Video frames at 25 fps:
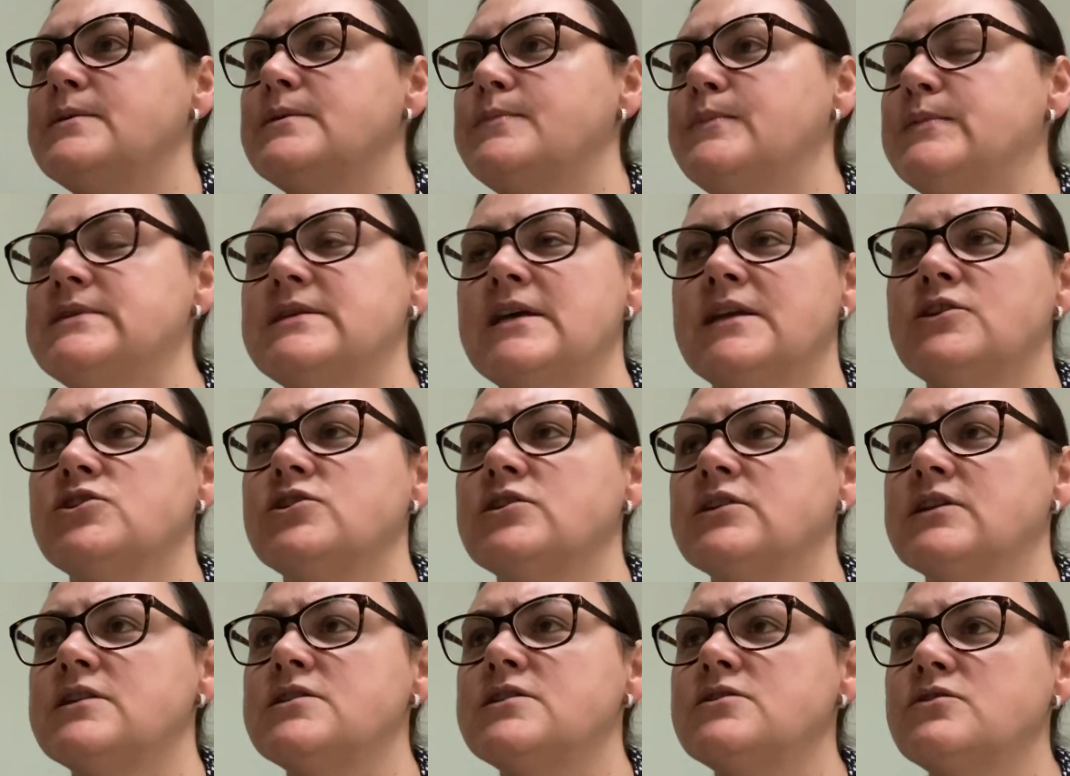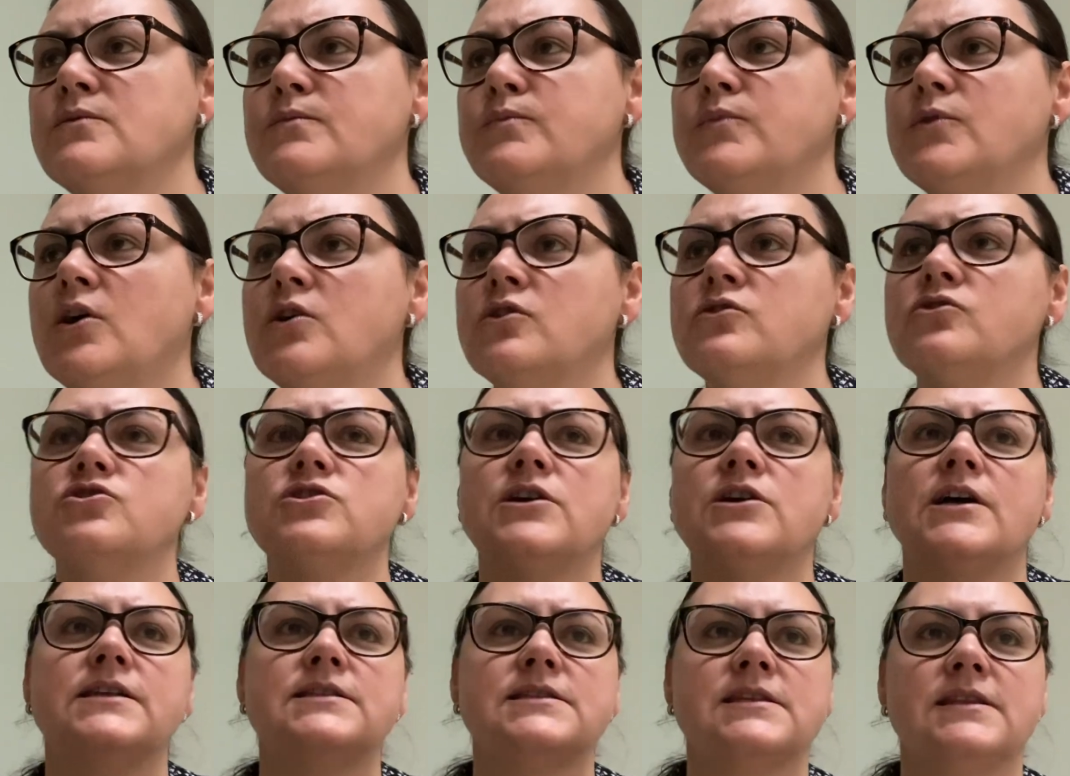potentially
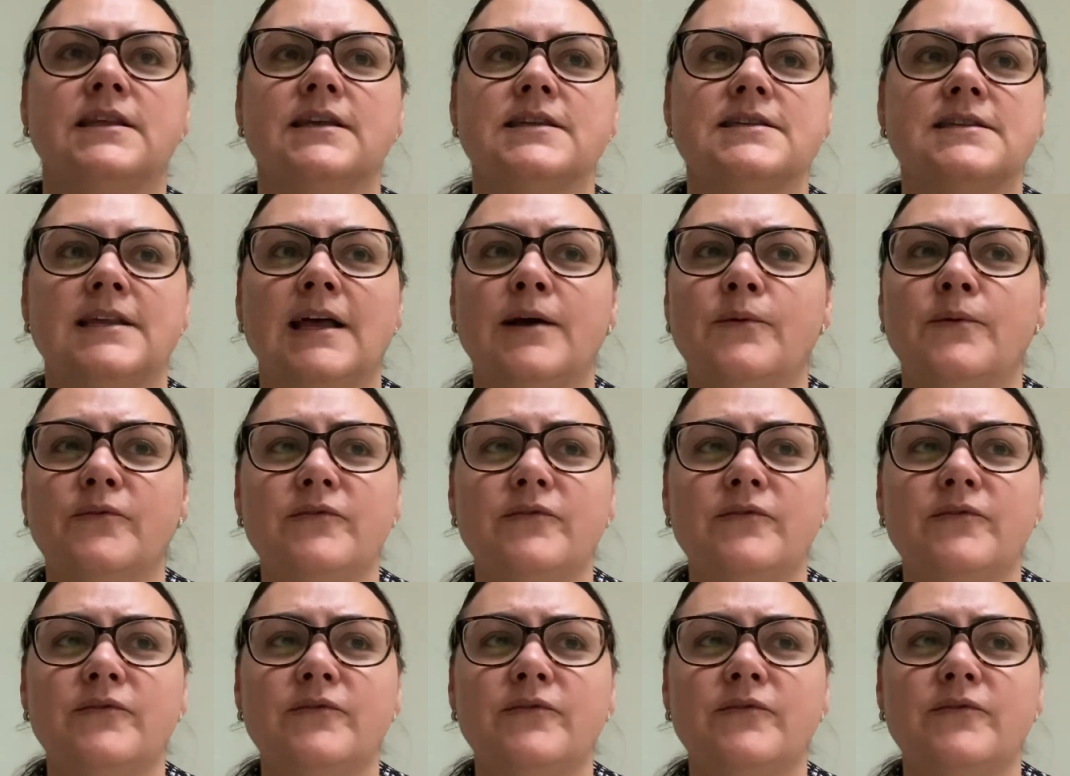subcontracting, things like that,